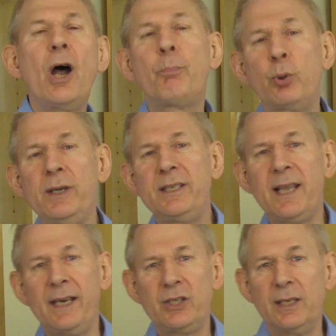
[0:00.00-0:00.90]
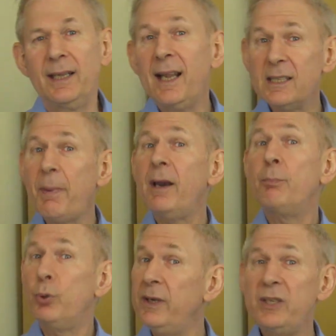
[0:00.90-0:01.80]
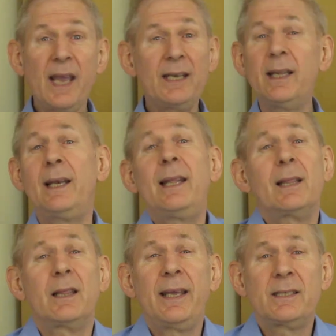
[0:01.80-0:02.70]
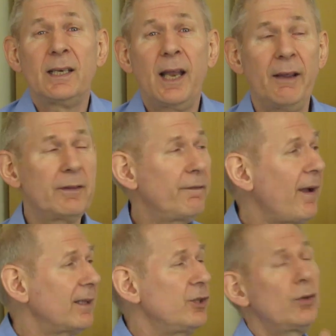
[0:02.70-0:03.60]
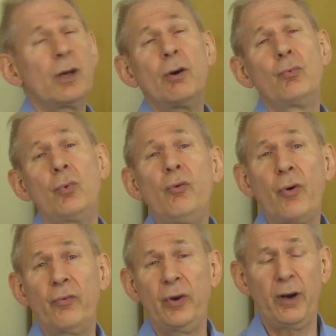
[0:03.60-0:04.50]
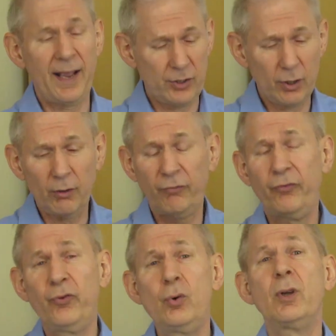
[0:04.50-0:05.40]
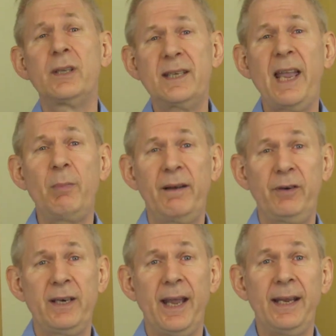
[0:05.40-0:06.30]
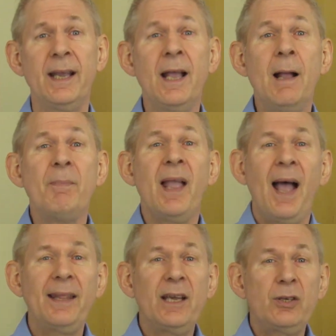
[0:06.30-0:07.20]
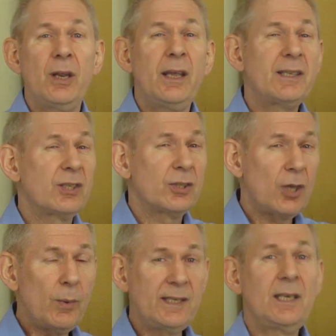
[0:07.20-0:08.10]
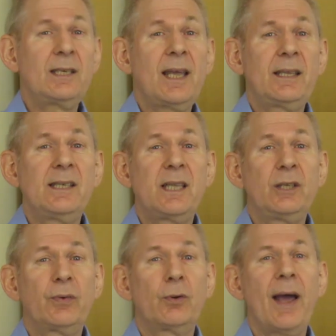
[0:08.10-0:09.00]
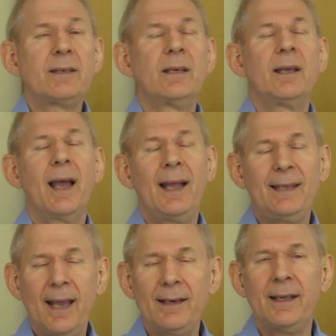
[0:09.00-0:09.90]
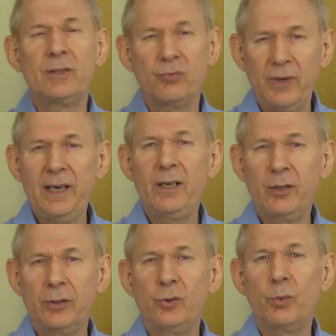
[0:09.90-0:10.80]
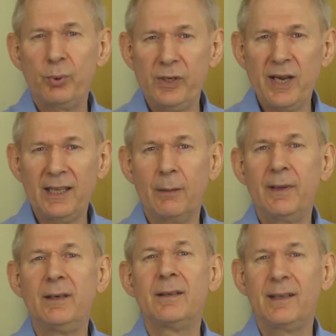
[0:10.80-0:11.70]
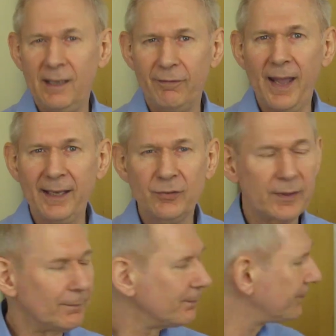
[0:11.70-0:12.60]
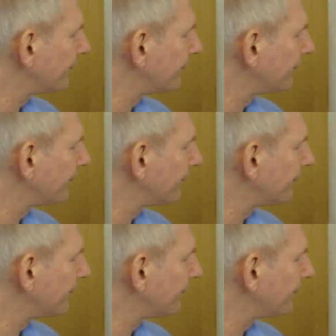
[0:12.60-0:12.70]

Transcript: appreciation. And that's about appreciating the little things in life. The fact that you've got a roof over your head, you've got food on the table every day. And that it's so easy to take these things for granted, and yet it's really good to appreciate them and give thanks for them.